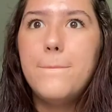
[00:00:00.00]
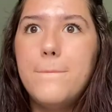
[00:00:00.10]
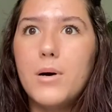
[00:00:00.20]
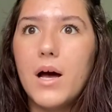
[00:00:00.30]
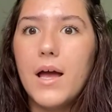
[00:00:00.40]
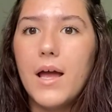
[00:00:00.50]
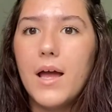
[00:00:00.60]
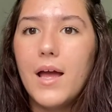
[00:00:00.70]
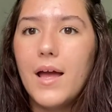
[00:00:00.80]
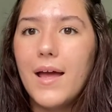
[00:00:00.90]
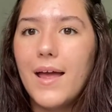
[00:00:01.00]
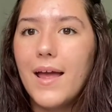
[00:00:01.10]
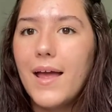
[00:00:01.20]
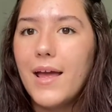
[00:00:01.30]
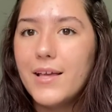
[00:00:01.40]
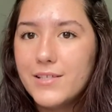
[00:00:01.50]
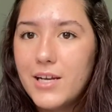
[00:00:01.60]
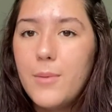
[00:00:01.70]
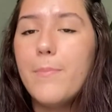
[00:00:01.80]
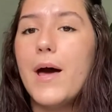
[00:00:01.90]
But isn't
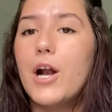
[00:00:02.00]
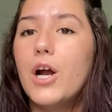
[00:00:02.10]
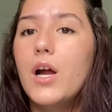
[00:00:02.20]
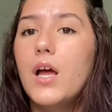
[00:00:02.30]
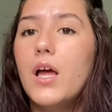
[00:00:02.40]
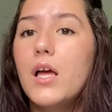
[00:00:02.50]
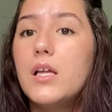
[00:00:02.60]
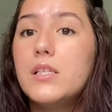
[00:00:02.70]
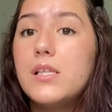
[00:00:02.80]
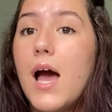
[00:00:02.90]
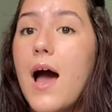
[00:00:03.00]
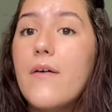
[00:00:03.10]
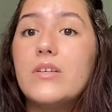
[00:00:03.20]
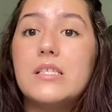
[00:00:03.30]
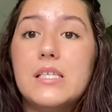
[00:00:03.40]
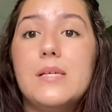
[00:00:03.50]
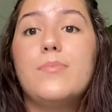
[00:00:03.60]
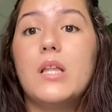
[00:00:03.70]
it better to have a C+